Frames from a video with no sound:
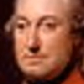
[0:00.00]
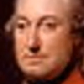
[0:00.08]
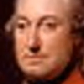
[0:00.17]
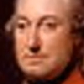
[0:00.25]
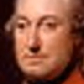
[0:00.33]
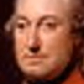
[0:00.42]

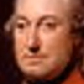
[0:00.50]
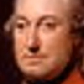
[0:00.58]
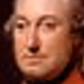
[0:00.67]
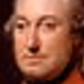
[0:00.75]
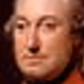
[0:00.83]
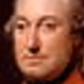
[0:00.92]

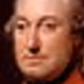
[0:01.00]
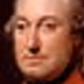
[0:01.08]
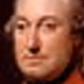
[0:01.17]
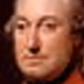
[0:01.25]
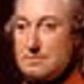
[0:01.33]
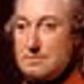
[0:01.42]

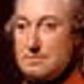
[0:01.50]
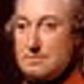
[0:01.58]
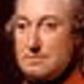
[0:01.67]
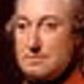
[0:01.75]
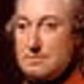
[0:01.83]
[no speech]